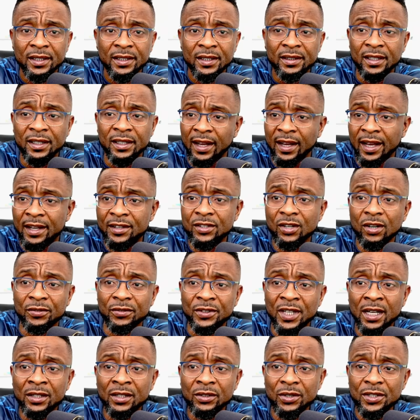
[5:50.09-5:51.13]
the likes of
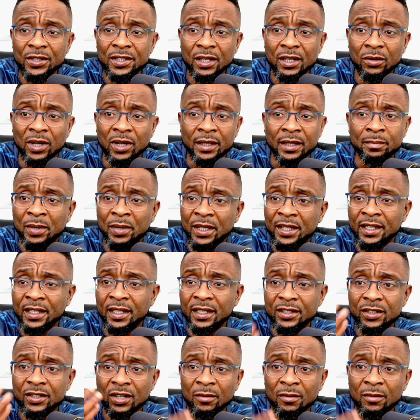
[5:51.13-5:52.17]
Dangote were picking
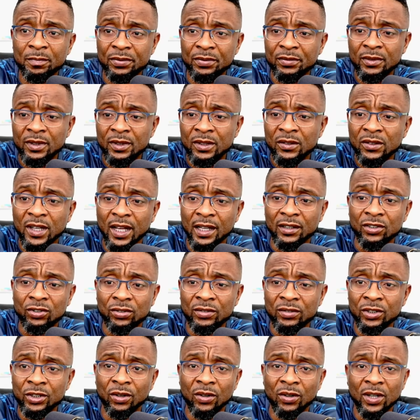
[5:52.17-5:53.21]
it up
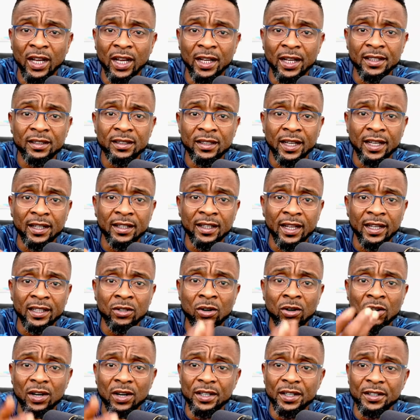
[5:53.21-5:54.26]
like
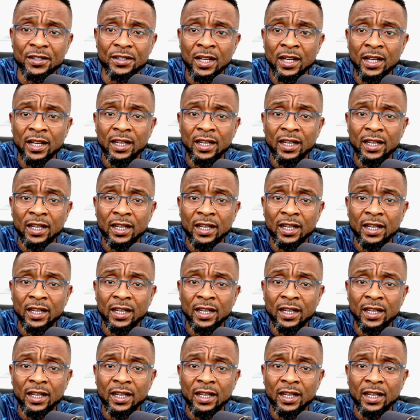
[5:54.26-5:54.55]
coins.